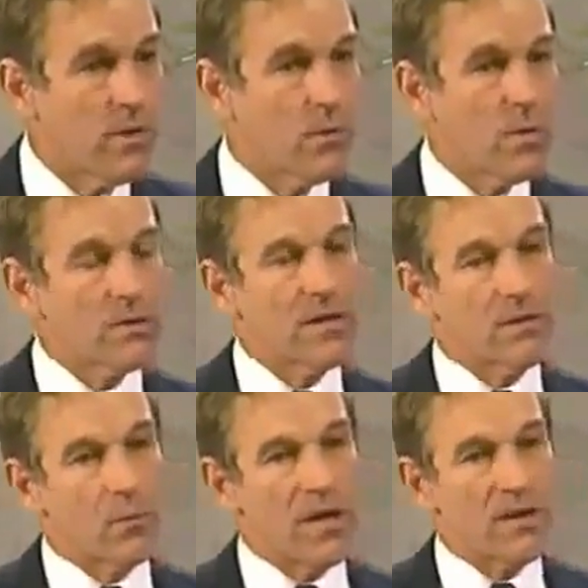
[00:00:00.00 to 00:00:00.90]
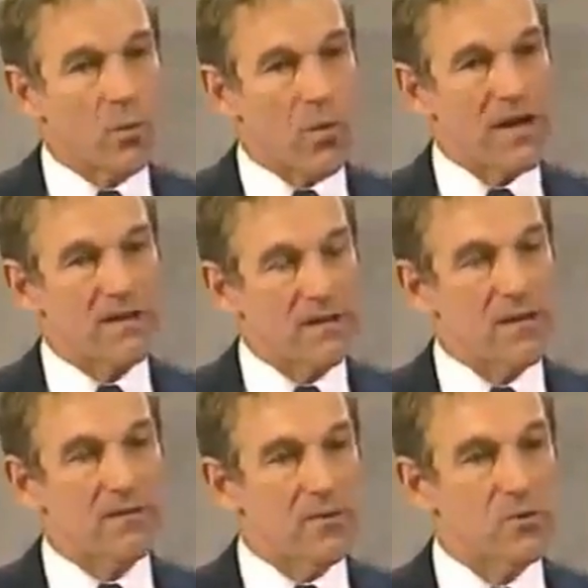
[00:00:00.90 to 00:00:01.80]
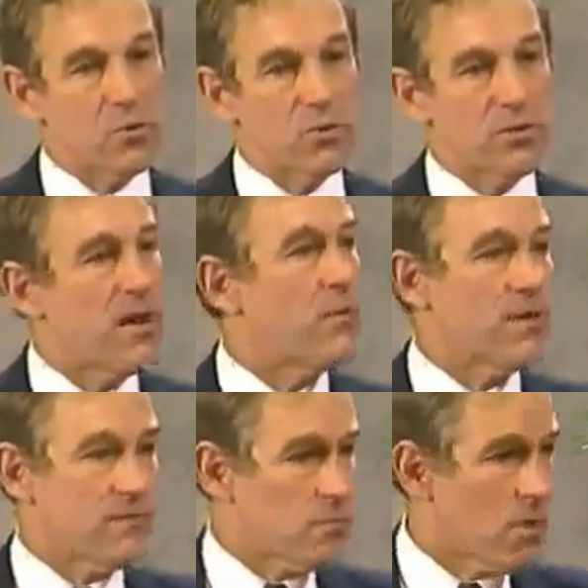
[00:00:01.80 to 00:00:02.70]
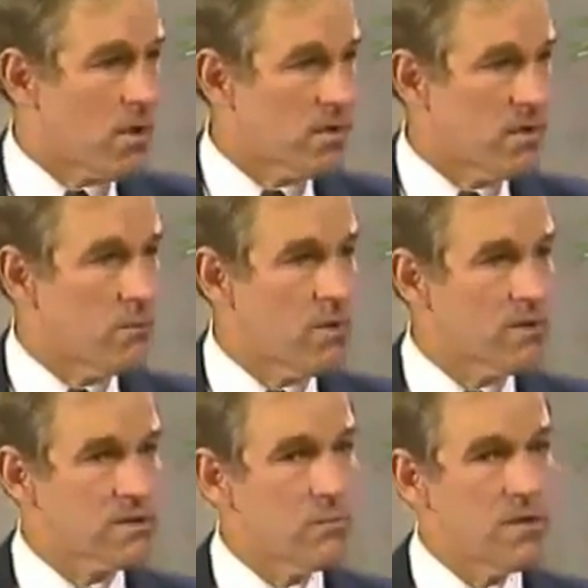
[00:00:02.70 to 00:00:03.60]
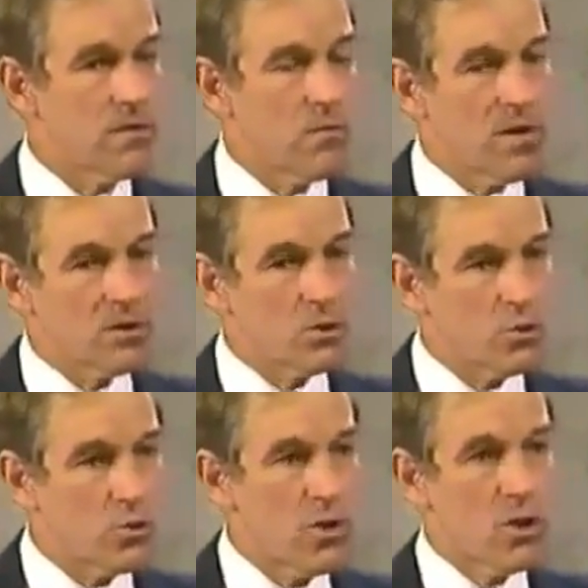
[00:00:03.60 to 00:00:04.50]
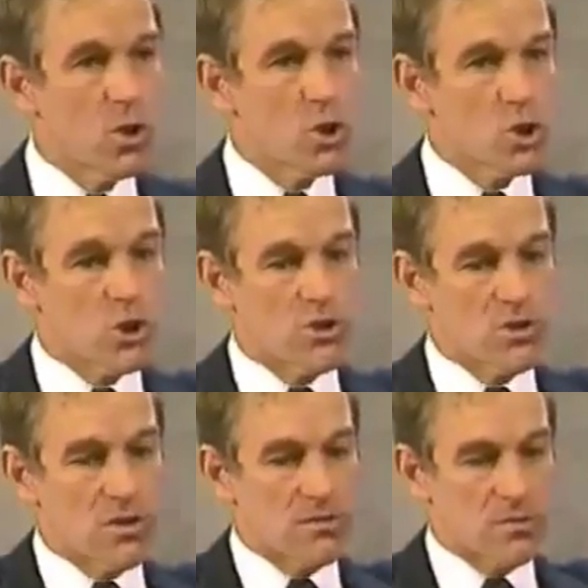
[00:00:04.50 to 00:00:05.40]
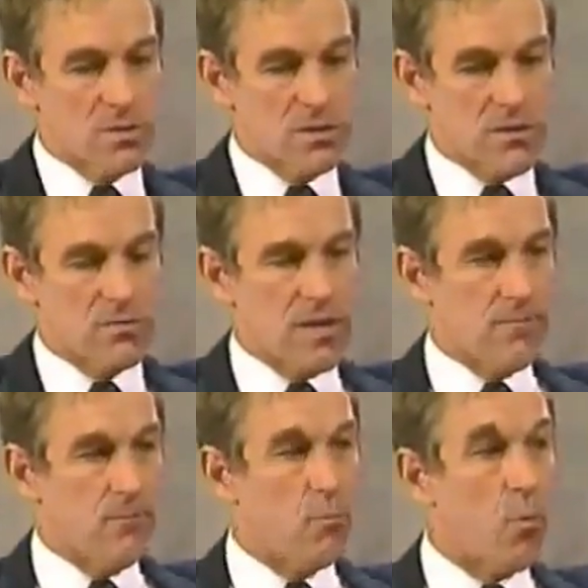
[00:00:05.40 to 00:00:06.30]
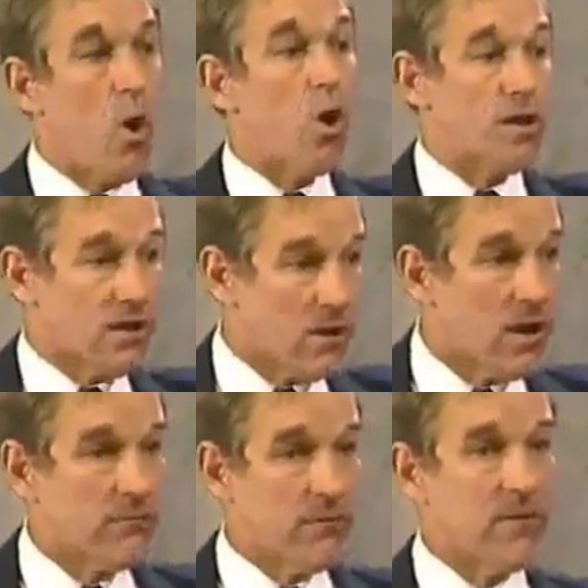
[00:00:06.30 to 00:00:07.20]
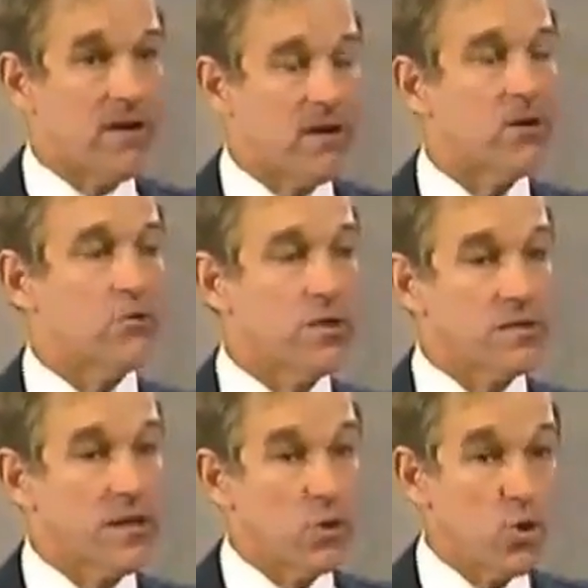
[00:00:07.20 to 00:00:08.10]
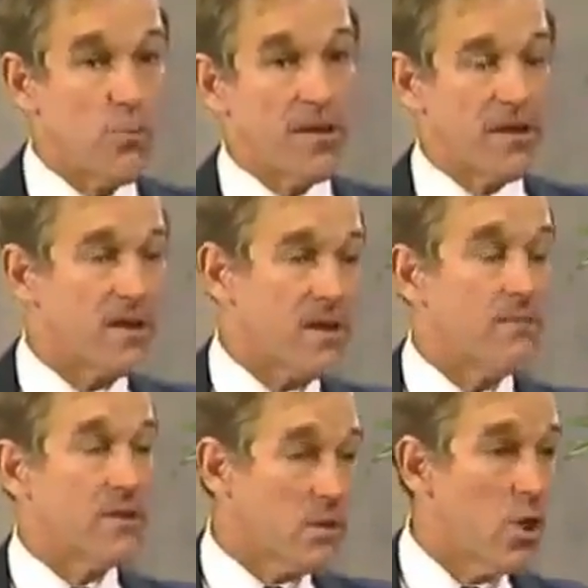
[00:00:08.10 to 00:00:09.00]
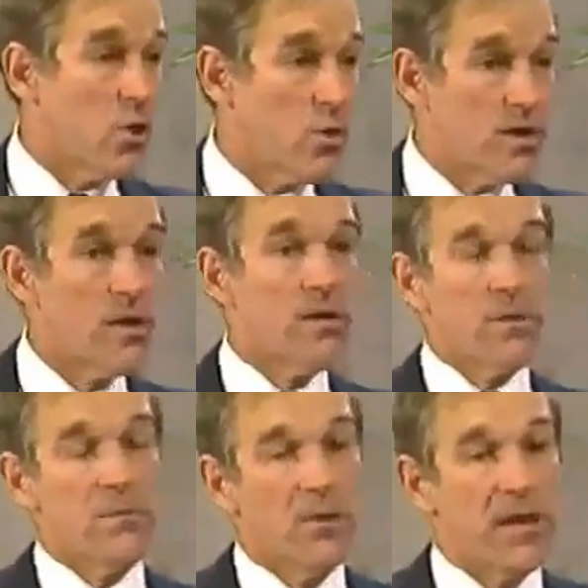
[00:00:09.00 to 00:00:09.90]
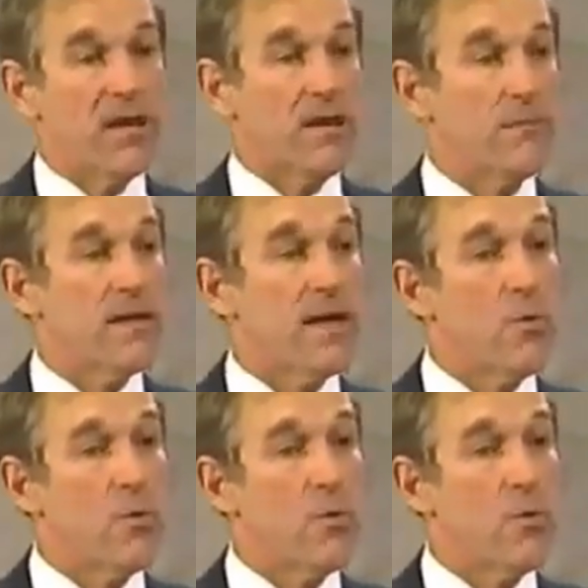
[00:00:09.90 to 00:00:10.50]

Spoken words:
We don't want to take away the right of the individual to buy whatever product he wants, and we don't want to start some type of walling off of our country and saying nobody can come and go and people can't come in.